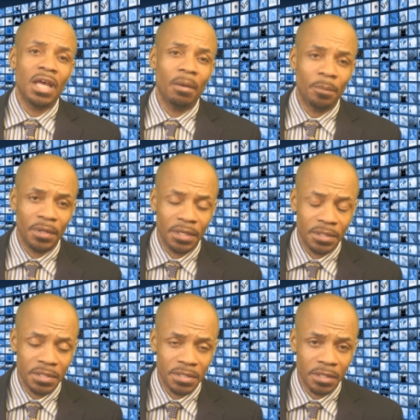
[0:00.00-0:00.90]
happening
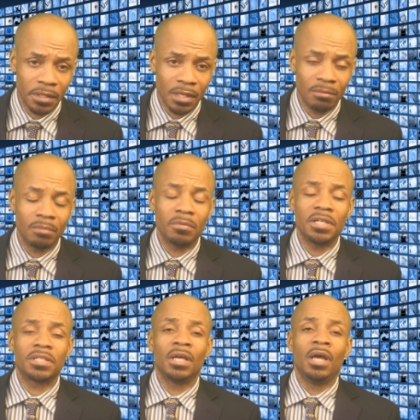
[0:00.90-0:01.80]
in these uh, coming
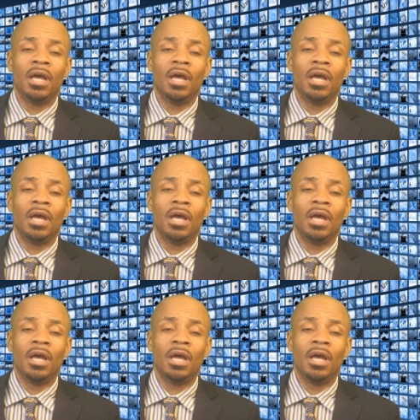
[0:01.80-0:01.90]
months.